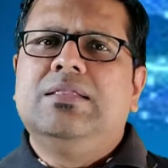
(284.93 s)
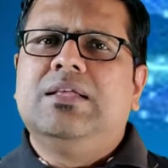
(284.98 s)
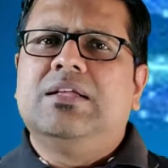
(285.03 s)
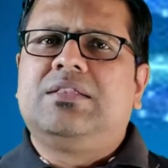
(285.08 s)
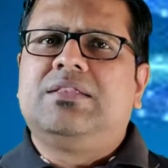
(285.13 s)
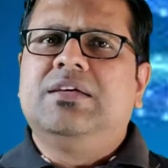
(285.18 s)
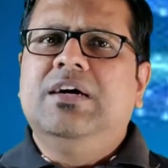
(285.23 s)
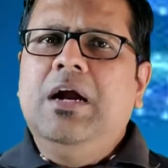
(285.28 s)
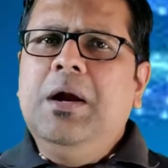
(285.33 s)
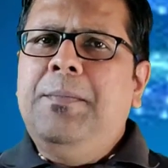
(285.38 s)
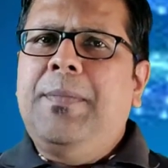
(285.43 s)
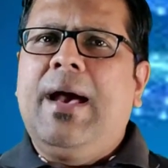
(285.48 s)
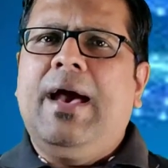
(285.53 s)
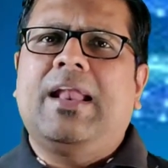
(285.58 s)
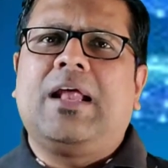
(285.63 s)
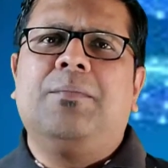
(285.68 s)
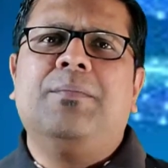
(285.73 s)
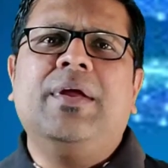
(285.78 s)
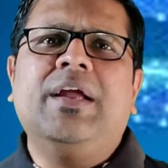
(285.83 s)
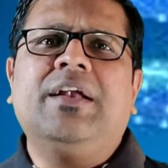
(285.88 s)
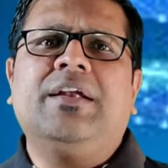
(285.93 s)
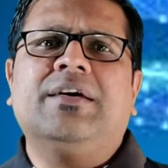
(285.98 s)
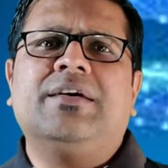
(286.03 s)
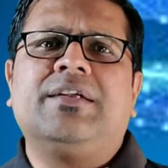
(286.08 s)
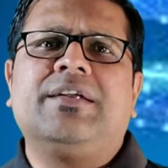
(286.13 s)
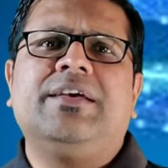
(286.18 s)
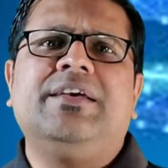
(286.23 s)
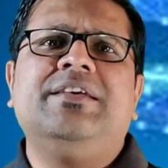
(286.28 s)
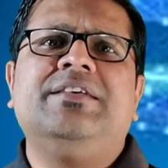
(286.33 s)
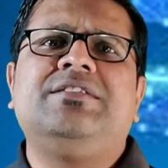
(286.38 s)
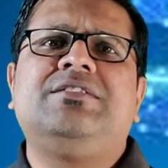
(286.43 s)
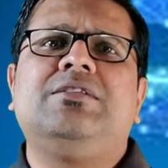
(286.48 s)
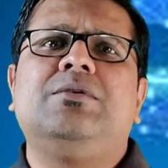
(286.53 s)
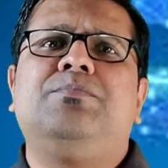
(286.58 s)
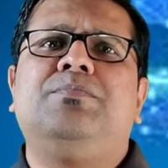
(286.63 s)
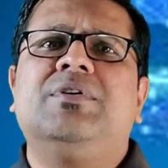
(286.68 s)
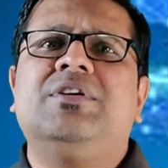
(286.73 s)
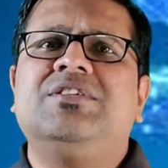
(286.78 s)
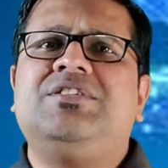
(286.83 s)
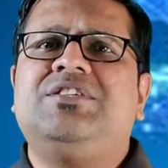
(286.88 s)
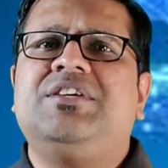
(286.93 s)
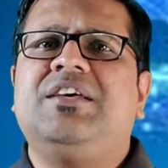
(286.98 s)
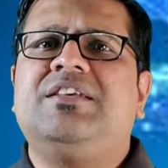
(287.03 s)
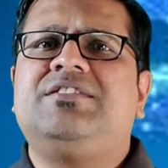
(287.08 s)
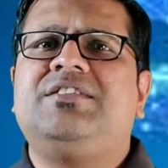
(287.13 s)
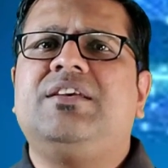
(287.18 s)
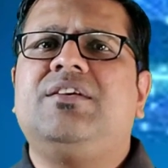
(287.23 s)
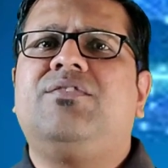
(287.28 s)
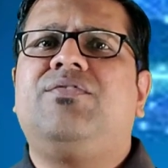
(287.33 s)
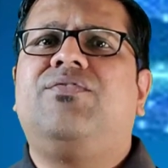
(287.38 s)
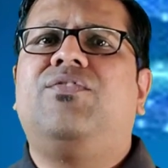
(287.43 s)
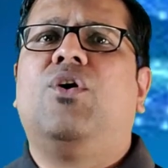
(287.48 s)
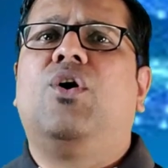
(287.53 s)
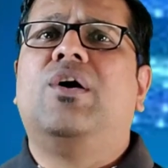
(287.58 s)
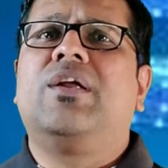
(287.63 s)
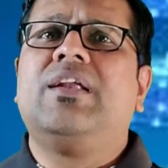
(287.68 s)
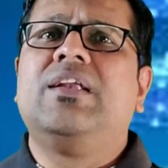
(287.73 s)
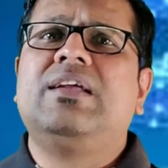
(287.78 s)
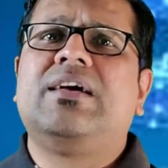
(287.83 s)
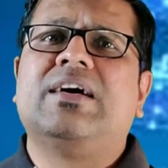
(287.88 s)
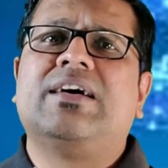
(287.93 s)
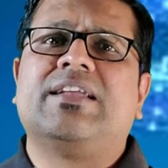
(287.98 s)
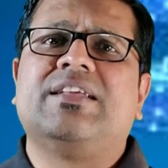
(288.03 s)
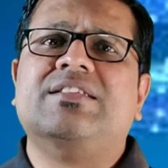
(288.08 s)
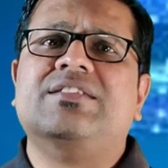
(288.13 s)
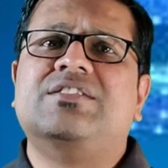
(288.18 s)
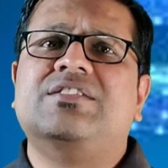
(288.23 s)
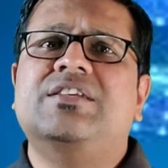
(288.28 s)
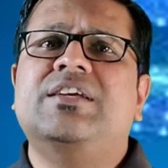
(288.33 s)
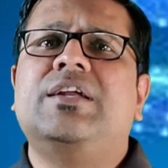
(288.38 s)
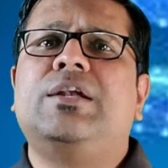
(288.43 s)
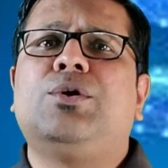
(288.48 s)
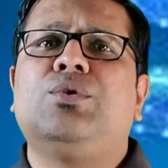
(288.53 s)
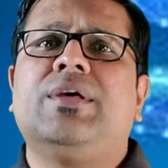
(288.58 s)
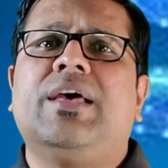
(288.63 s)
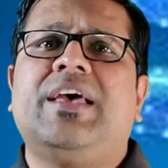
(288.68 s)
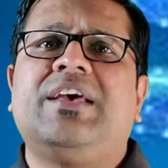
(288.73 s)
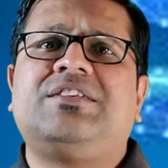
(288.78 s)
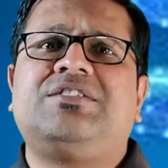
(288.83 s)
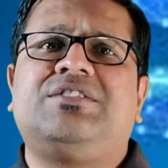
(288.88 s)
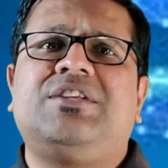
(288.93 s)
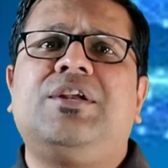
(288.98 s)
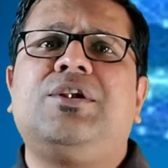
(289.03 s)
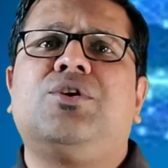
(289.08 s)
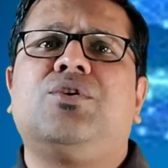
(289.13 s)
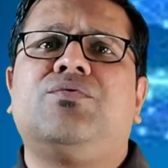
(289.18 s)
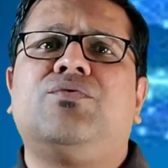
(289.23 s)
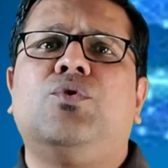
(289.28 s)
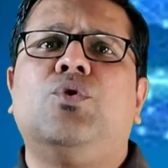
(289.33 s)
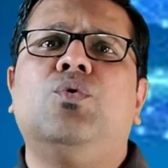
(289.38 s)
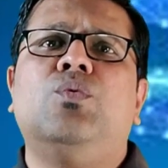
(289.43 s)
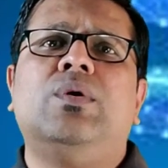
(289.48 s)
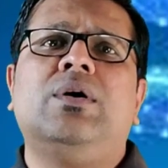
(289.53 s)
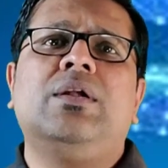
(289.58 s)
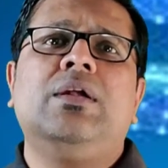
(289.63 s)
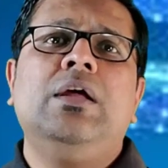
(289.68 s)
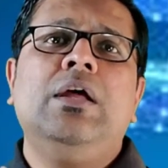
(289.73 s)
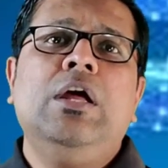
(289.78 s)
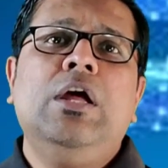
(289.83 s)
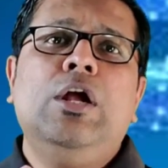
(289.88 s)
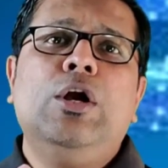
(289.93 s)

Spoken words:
The third parameter is purchasing foreign currency to the extent of over